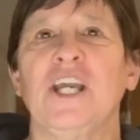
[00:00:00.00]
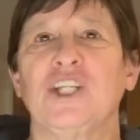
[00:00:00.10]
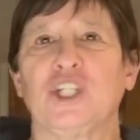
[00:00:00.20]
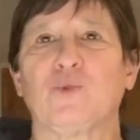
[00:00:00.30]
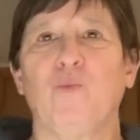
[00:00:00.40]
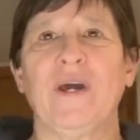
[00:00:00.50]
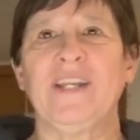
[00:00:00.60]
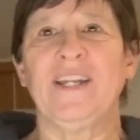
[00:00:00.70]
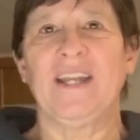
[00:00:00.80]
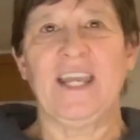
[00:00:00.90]
Just wanted
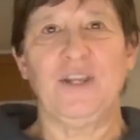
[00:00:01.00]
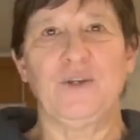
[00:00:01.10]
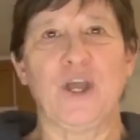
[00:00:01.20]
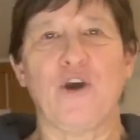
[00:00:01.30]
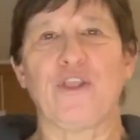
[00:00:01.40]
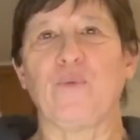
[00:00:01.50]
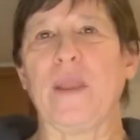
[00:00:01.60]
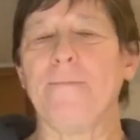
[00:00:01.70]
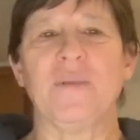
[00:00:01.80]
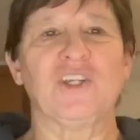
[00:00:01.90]
to let you know that we
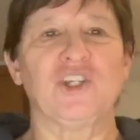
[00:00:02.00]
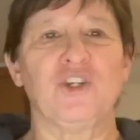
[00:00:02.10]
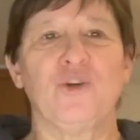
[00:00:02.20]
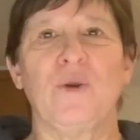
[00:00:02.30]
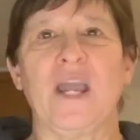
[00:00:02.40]
miss you